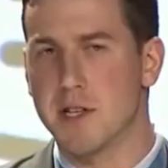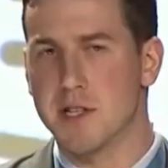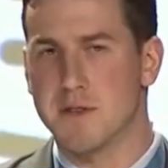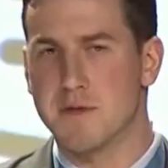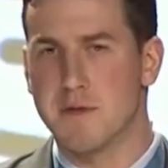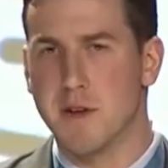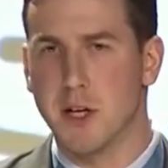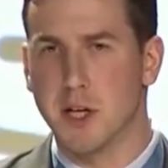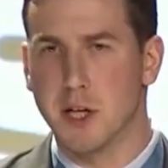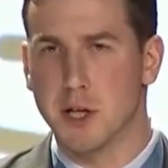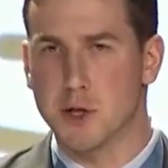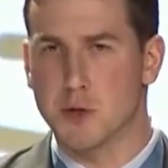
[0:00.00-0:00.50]
this
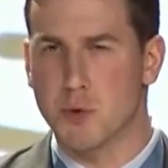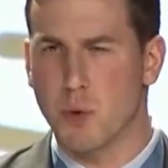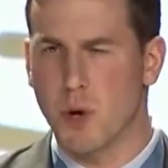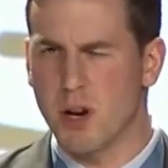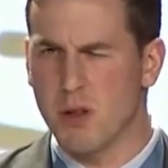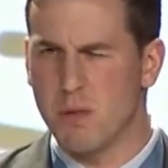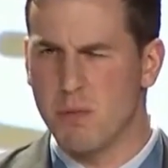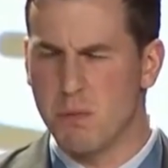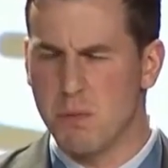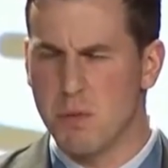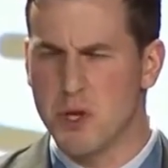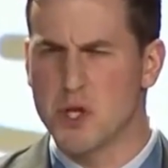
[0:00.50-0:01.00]
village,
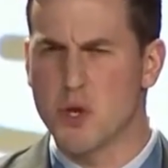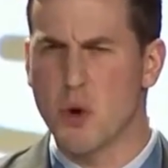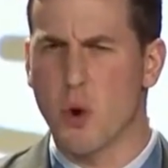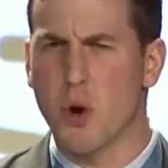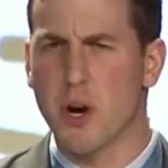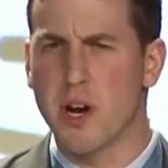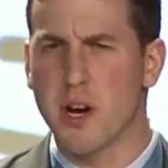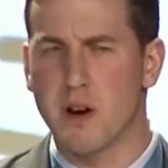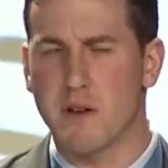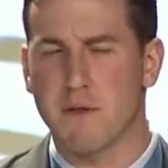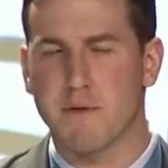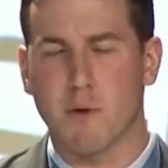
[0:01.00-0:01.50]
where the
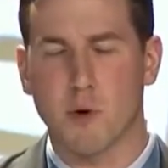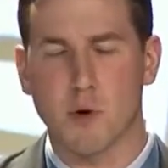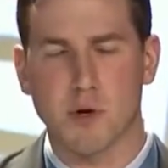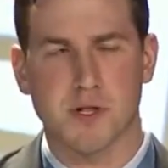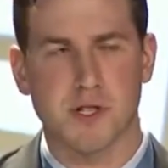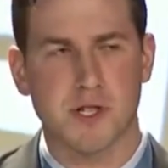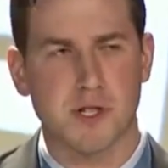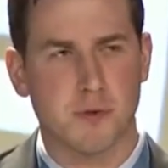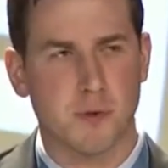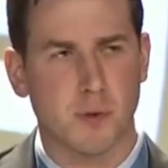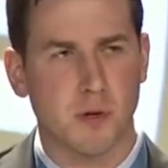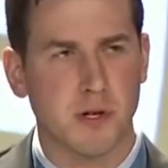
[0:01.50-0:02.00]
majority of our
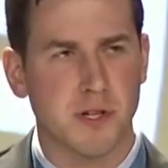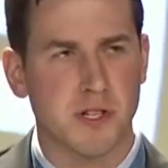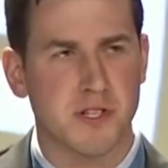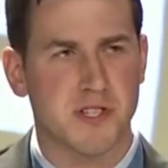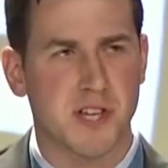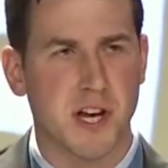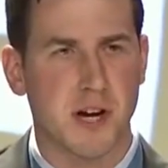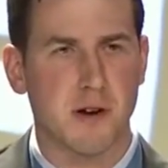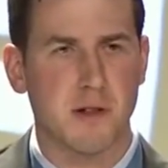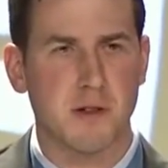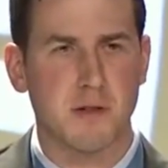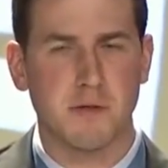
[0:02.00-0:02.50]
forces were in the
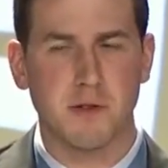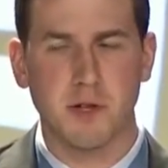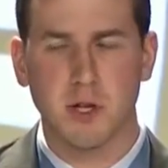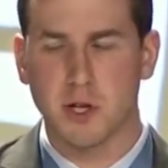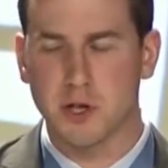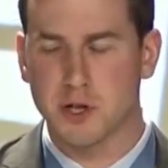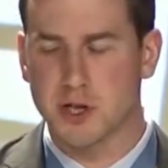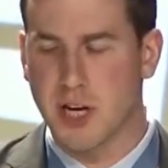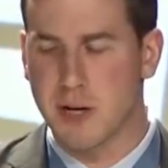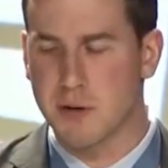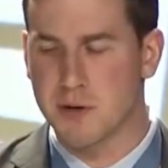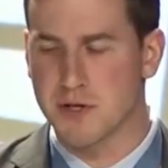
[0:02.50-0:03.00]
center of the
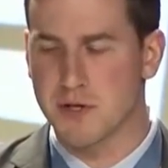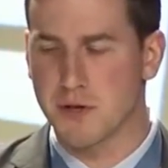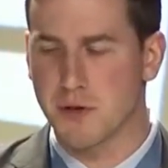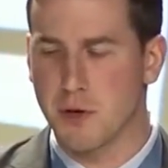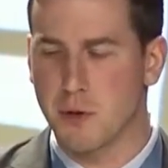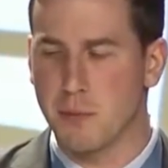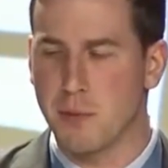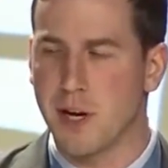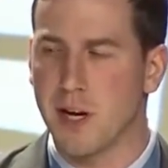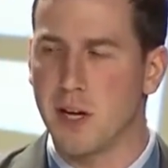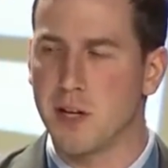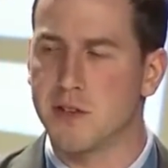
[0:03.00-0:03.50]
village. I was a
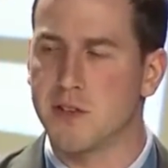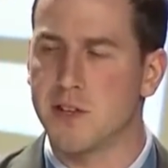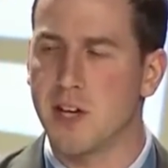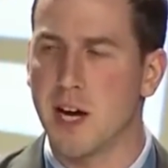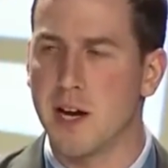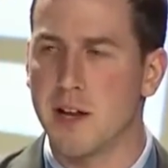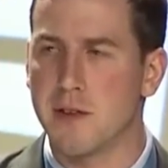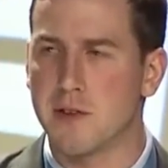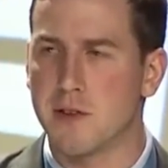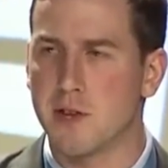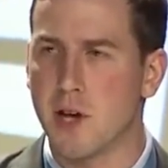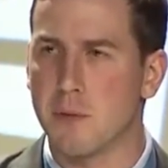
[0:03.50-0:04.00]
little bit outside
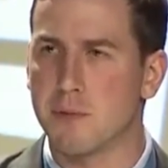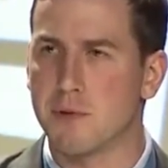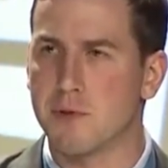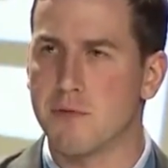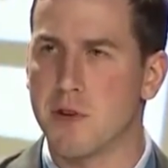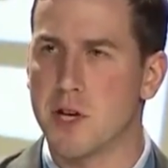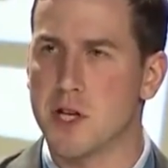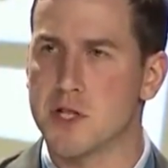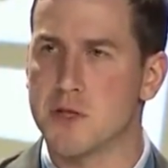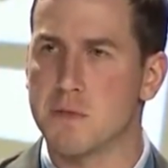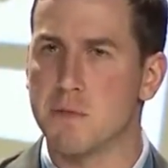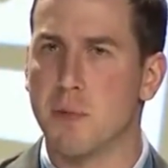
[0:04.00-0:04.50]
in this
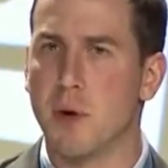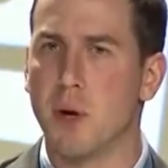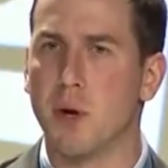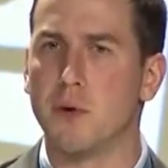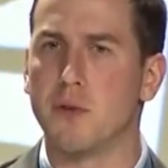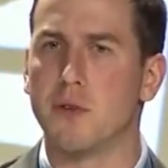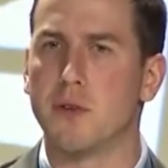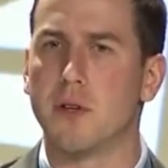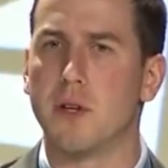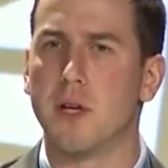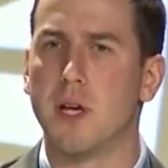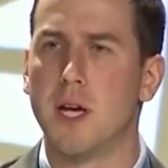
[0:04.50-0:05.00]
observation
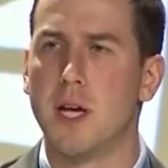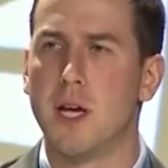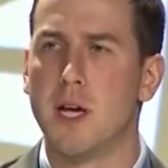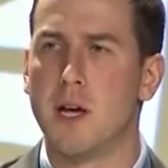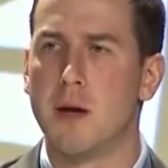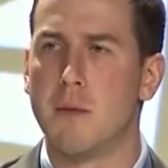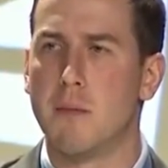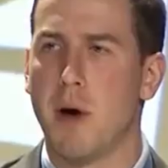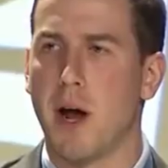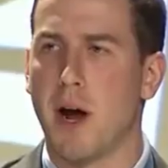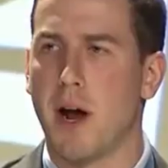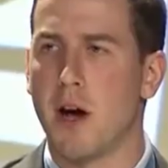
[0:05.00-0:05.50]
post,
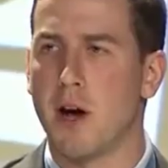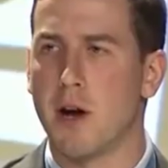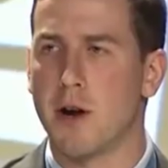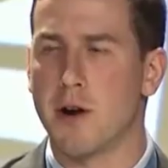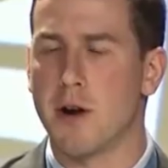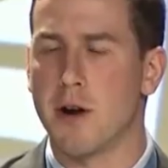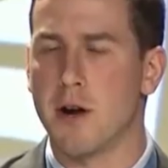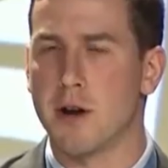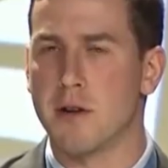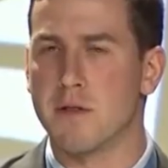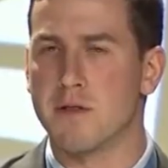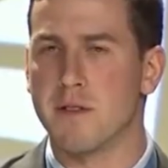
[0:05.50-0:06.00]
about 100,
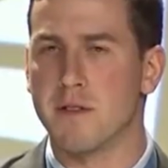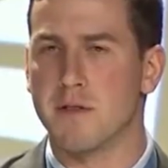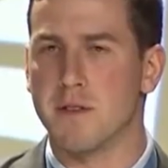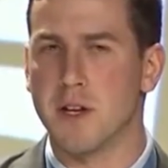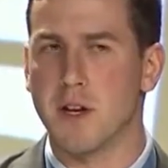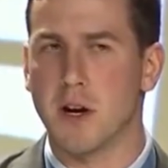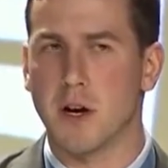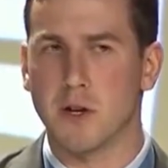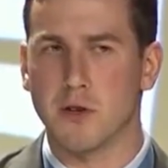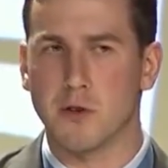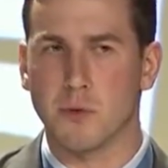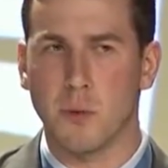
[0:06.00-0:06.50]
150
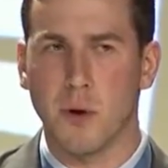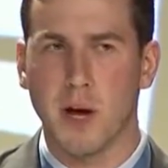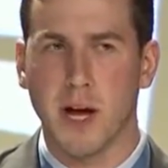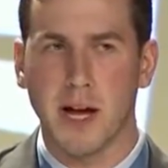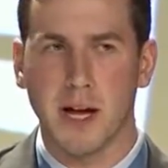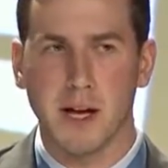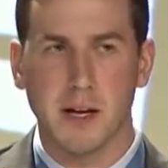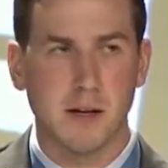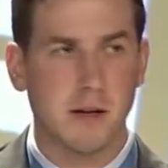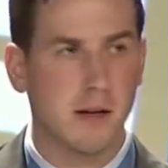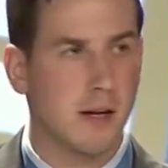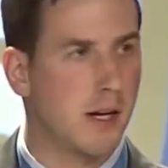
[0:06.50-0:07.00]
yards
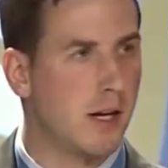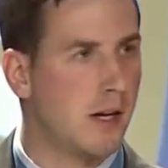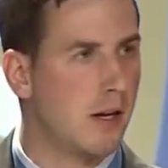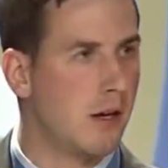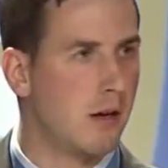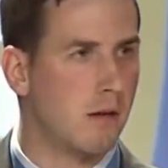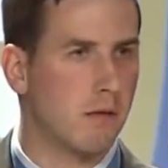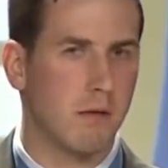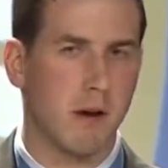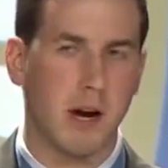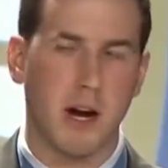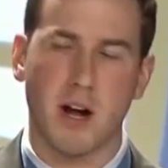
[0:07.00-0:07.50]
away. And
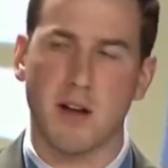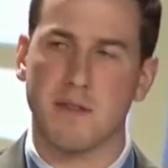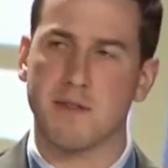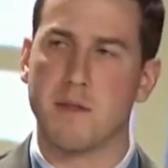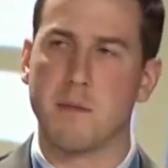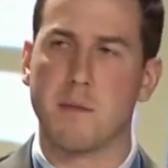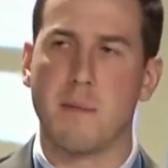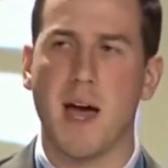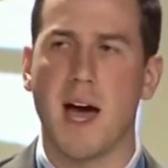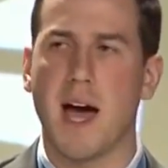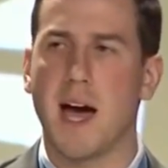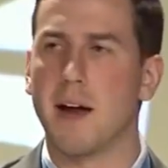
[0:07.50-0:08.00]
right off
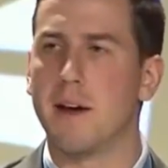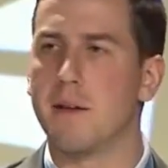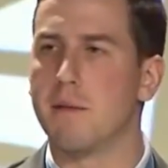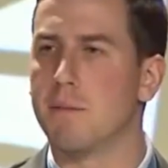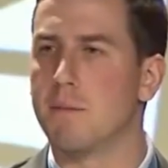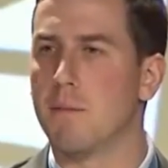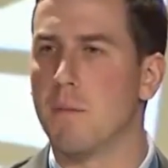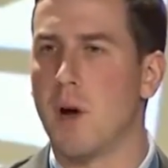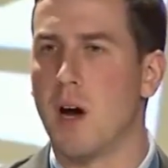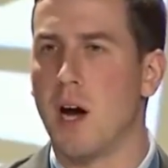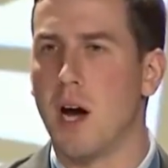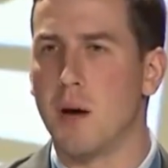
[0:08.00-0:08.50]
the bat,
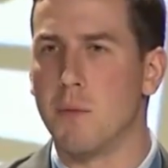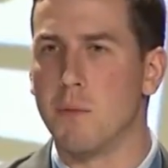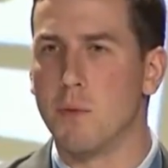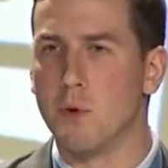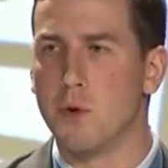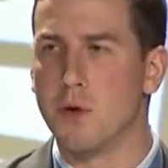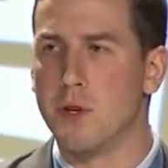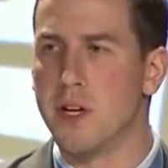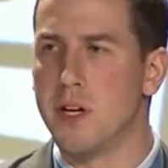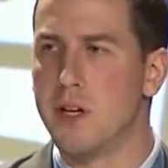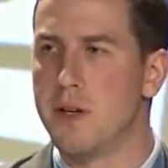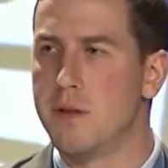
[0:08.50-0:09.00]
I'm
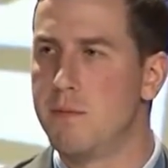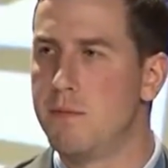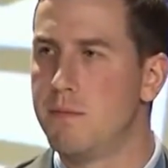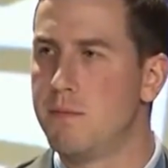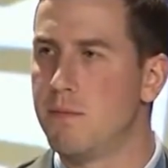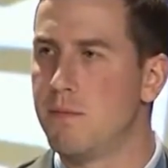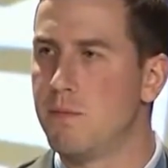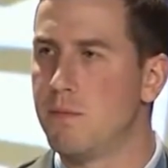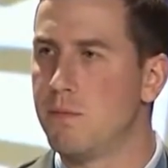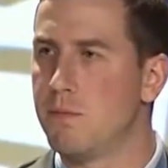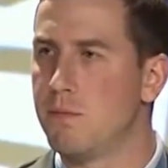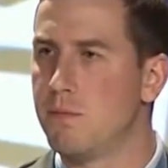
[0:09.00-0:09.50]
wounded.
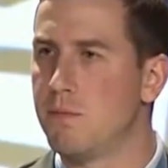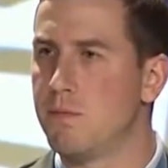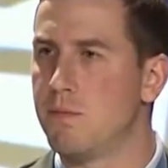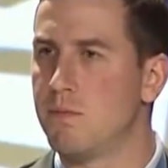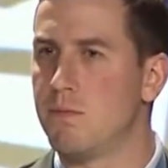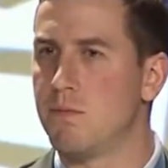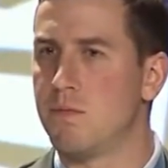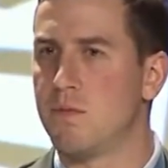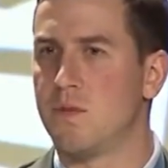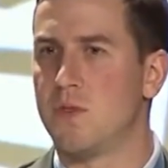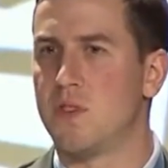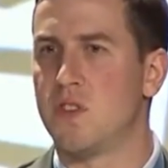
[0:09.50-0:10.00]

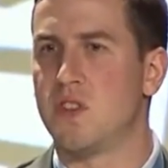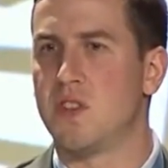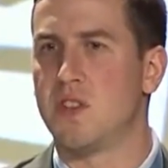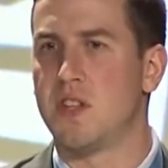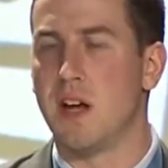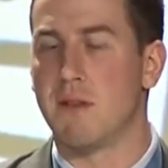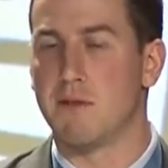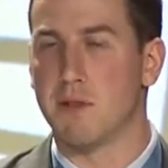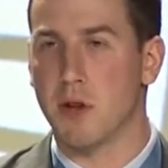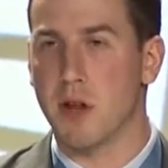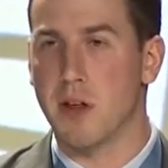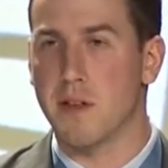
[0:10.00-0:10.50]

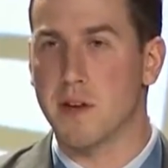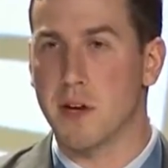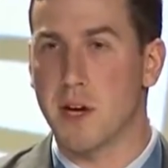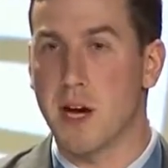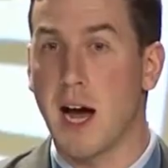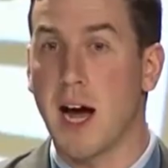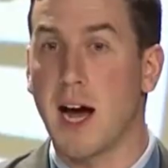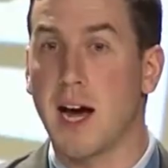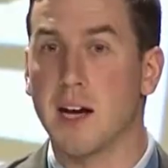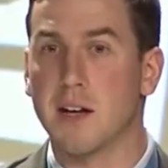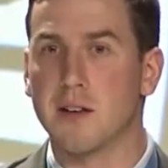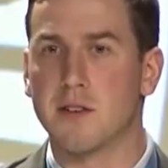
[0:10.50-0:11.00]
Several other
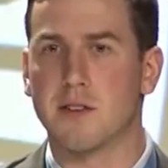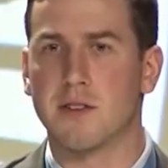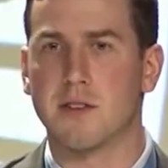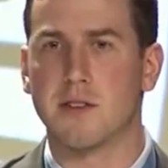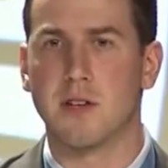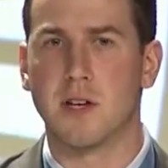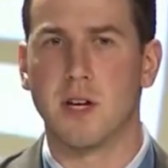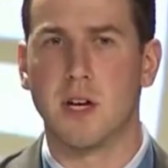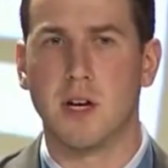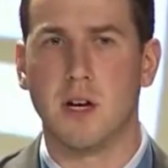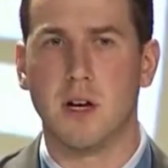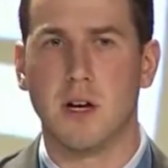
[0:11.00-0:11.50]
guys
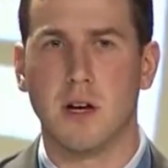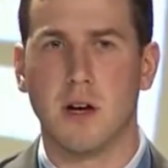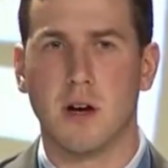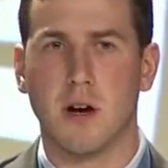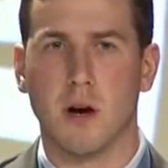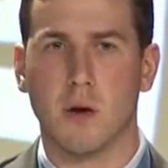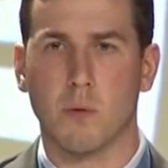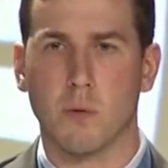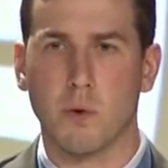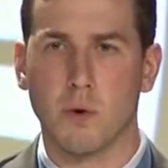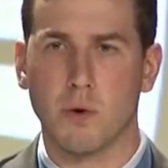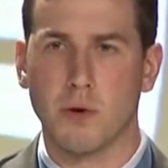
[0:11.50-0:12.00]

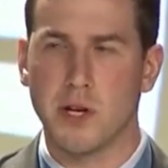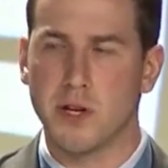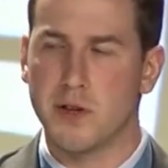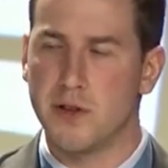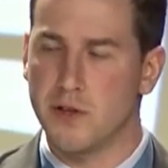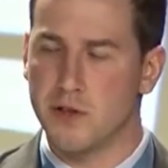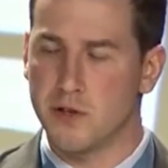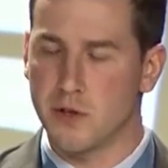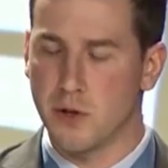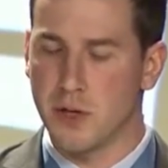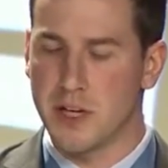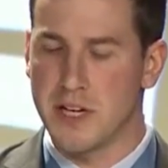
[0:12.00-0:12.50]
are wounded.
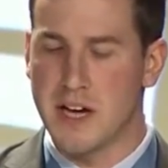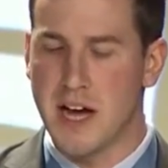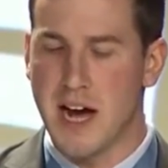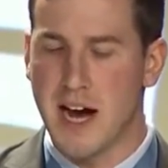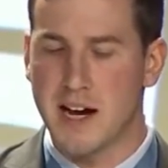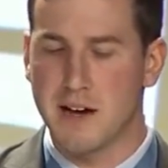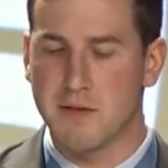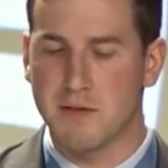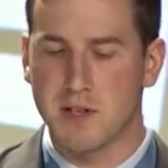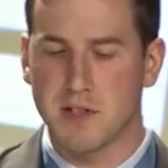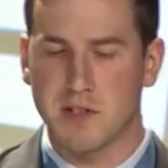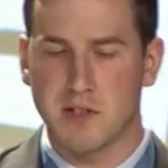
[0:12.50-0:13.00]
There's only
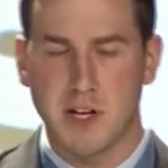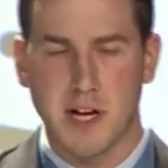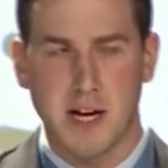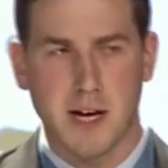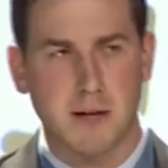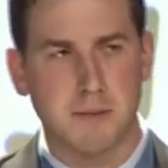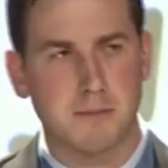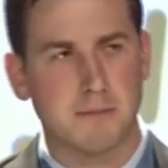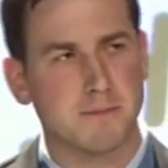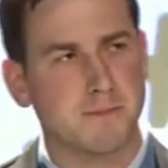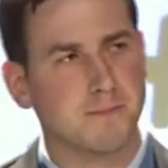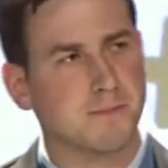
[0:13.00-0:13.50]
9 of us
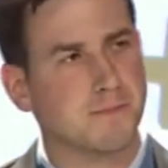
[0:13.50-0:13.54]
there.